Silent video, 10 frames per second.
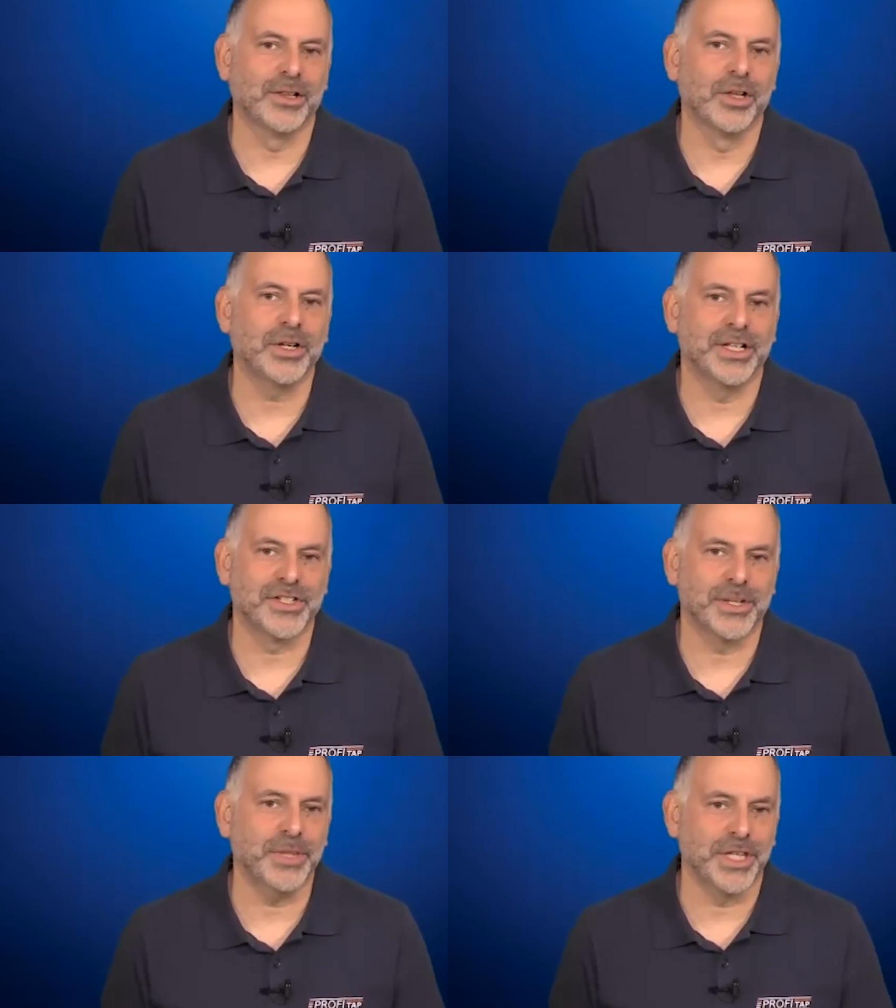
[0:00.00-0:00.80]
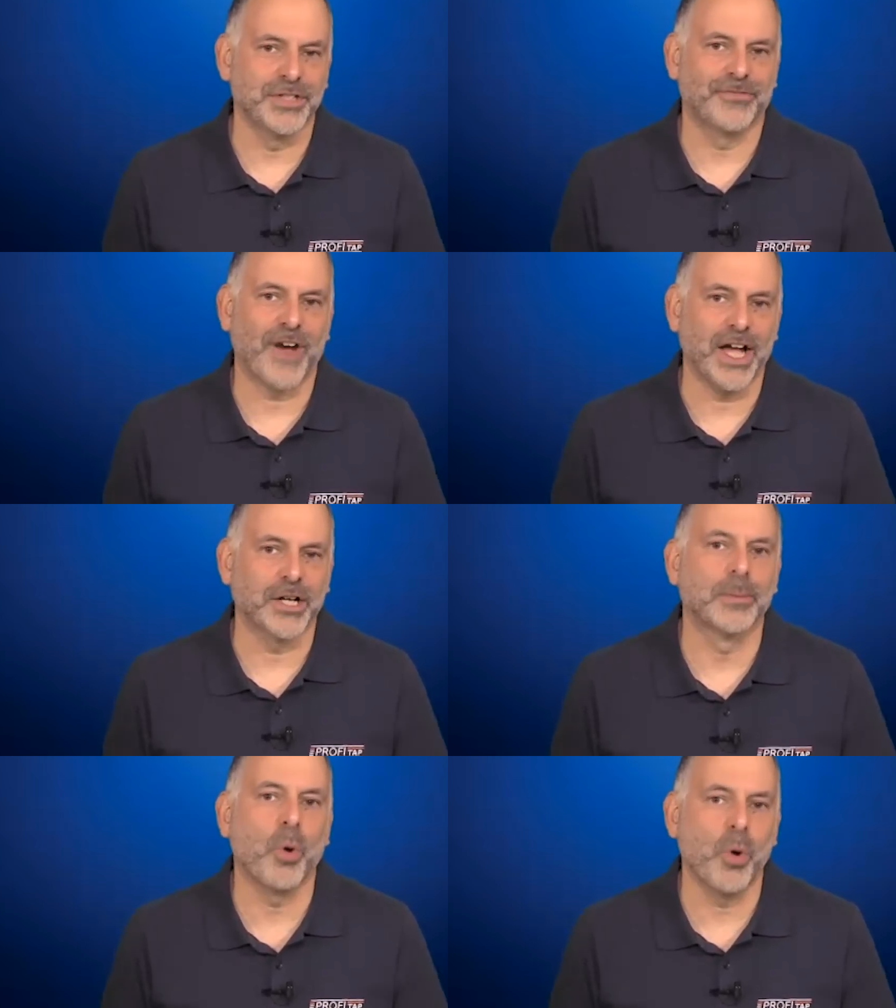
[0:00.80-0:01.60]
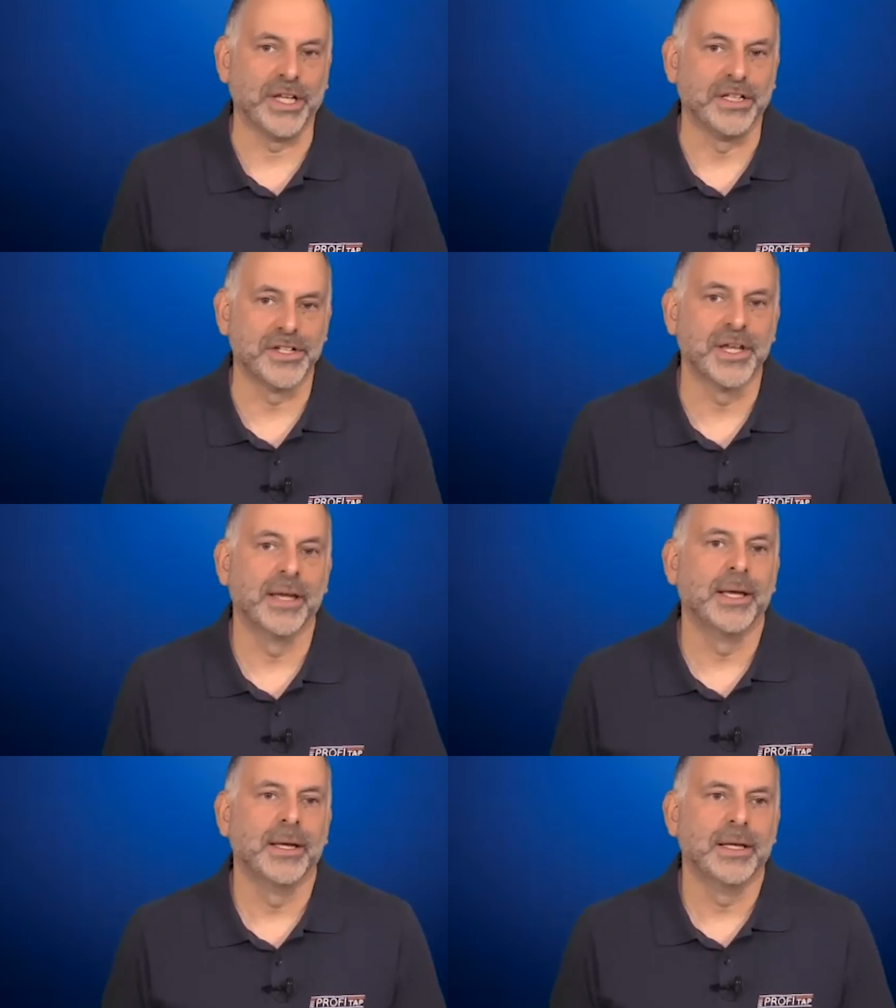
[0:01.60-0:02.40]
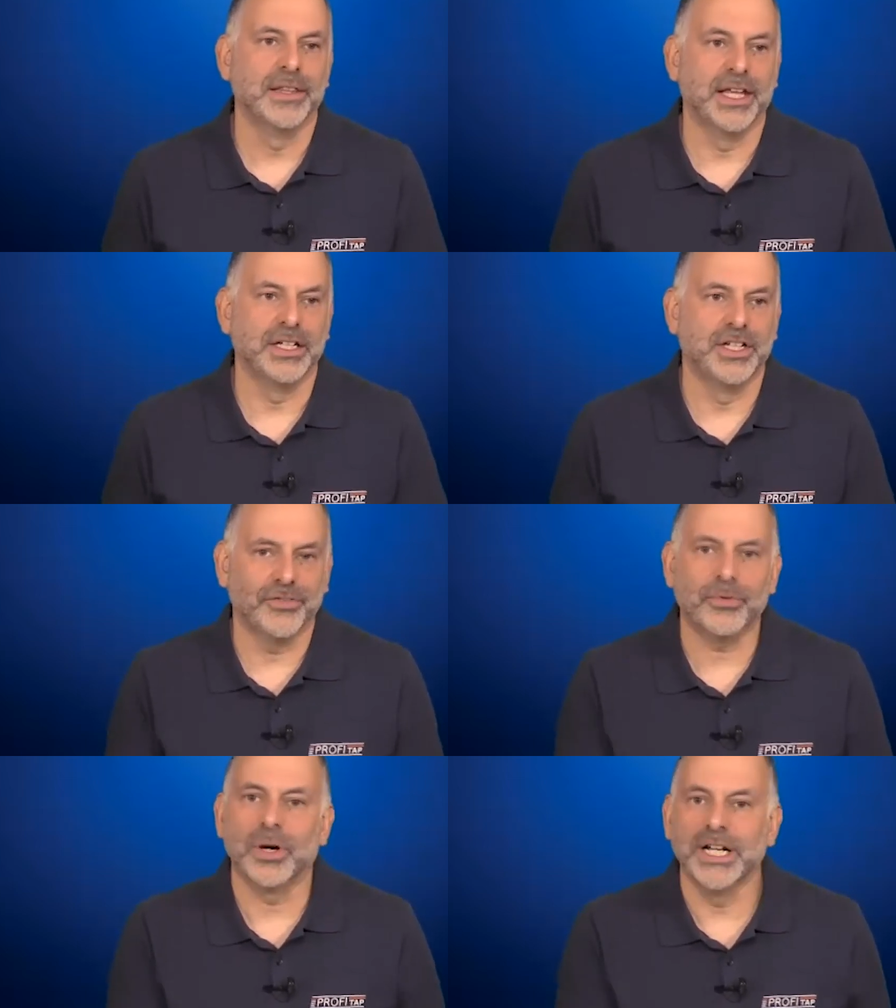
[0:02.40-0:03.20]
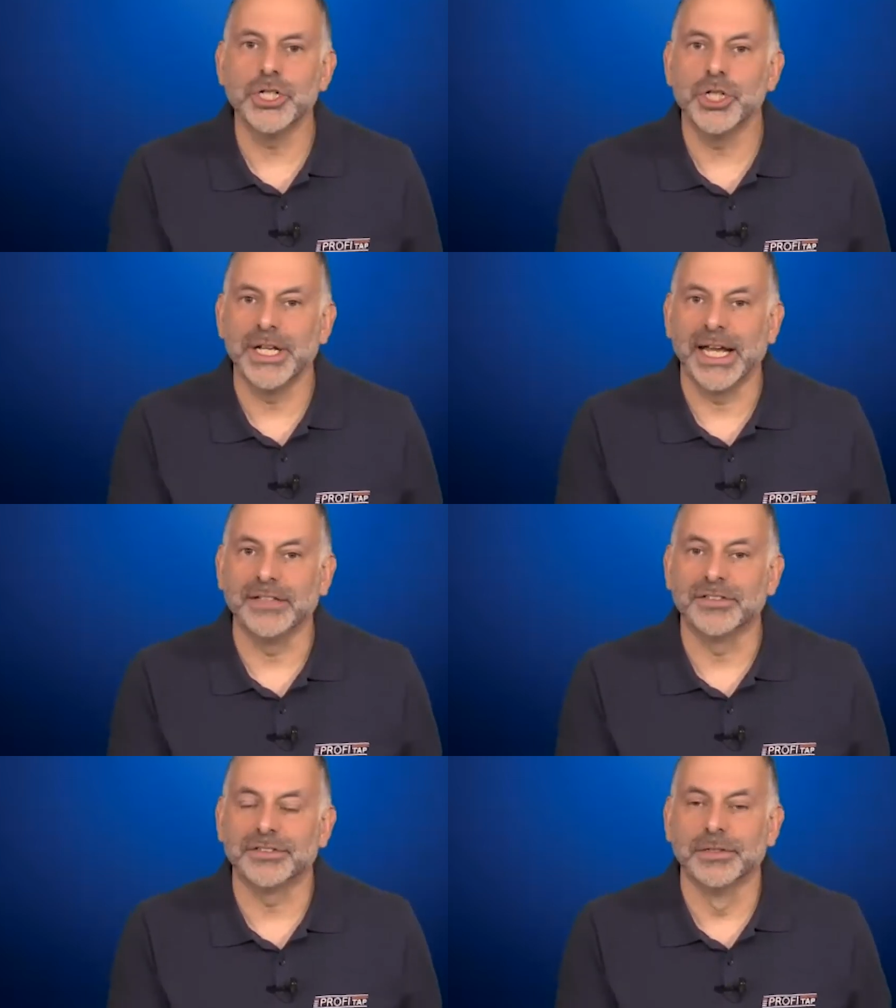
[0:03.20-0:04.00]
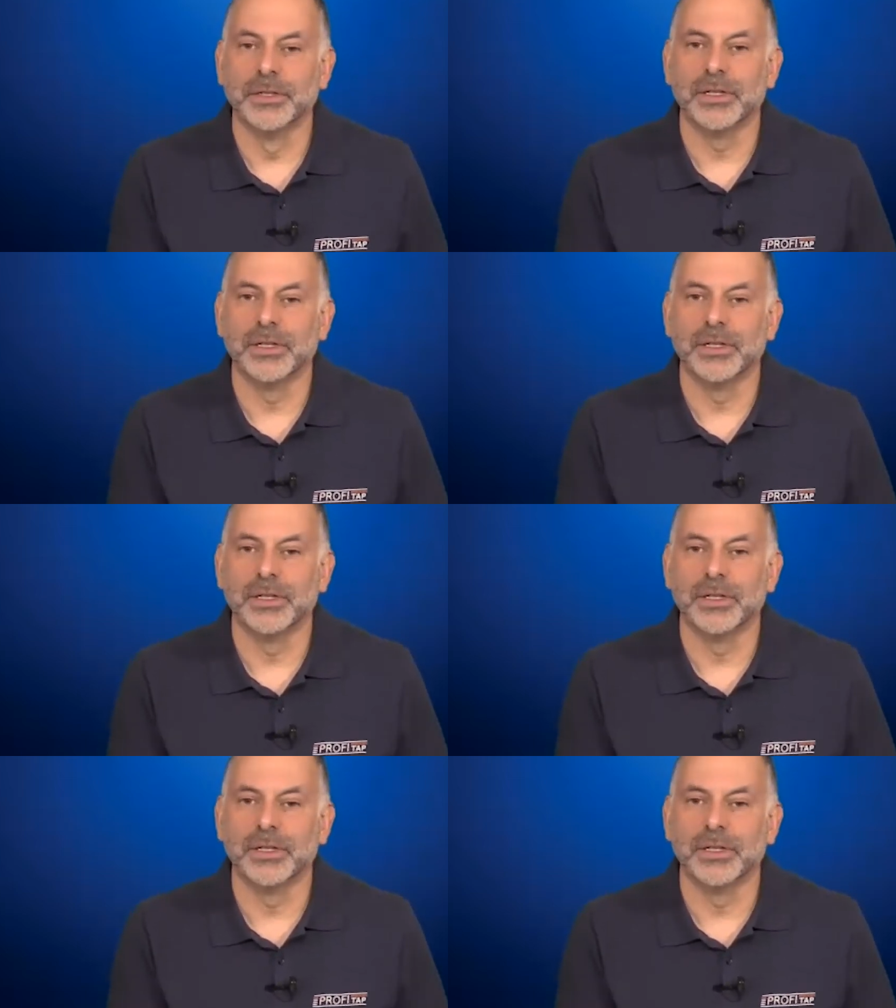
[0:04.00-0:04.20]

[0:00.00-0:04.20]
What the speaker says: a look at some of these finer points that differentiates